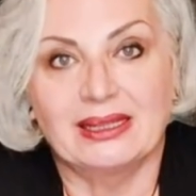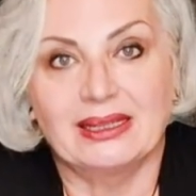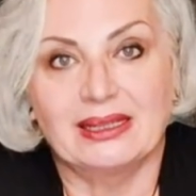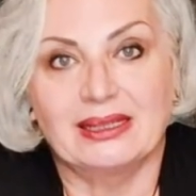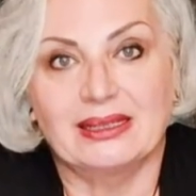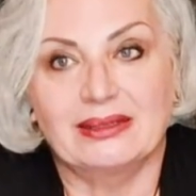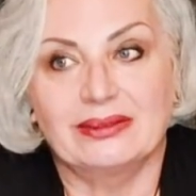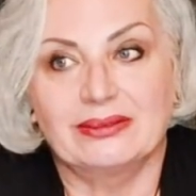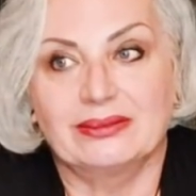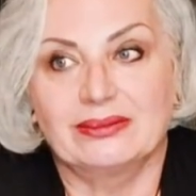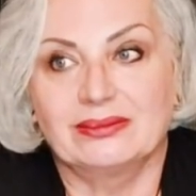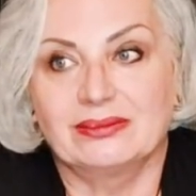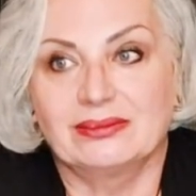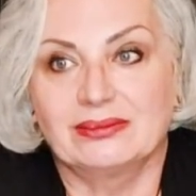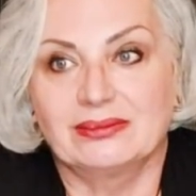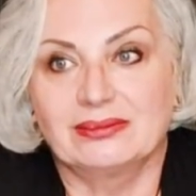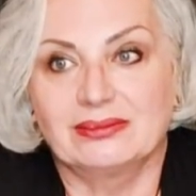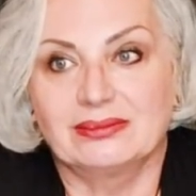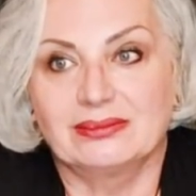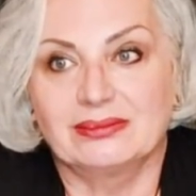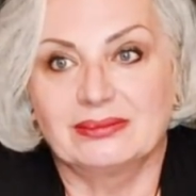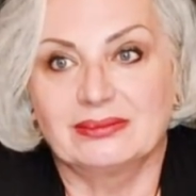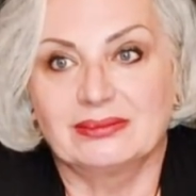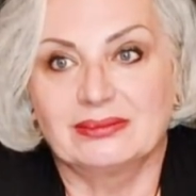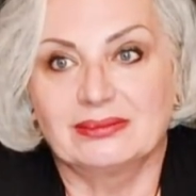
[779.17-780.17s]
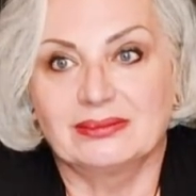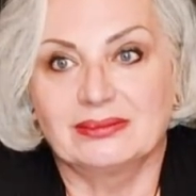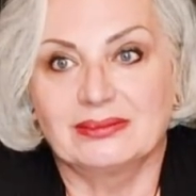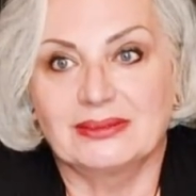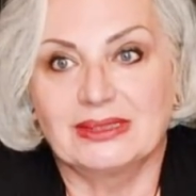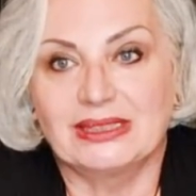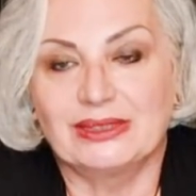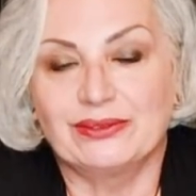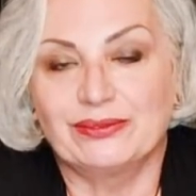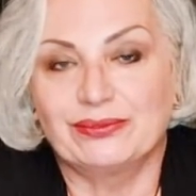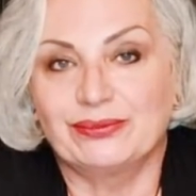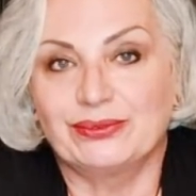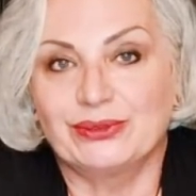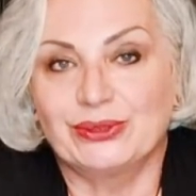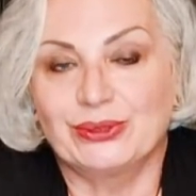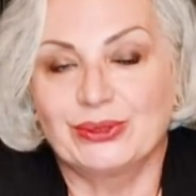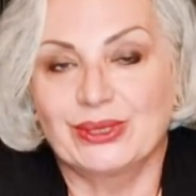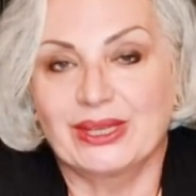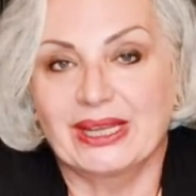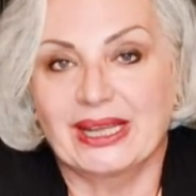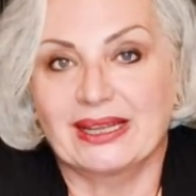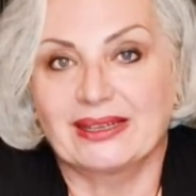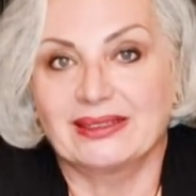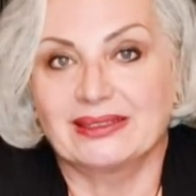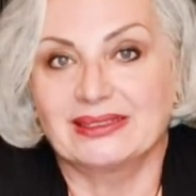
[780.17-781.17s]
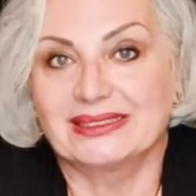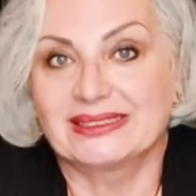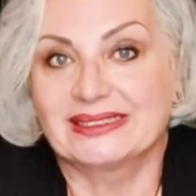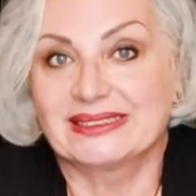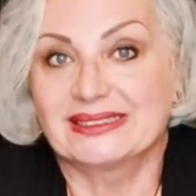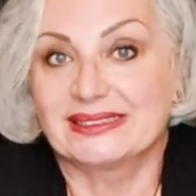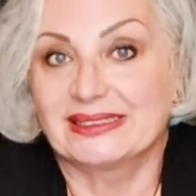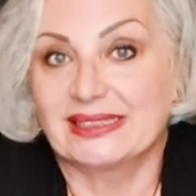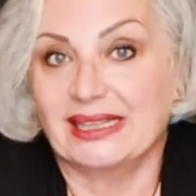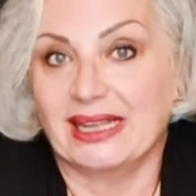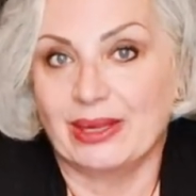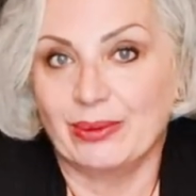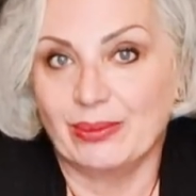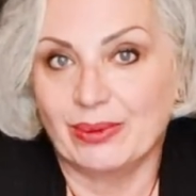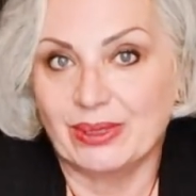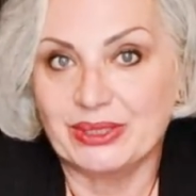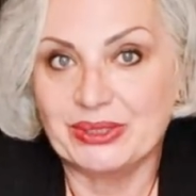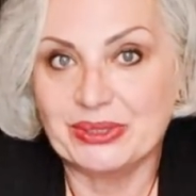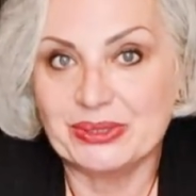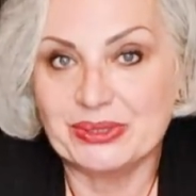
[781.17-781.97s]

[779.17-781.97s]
um, if you can say what you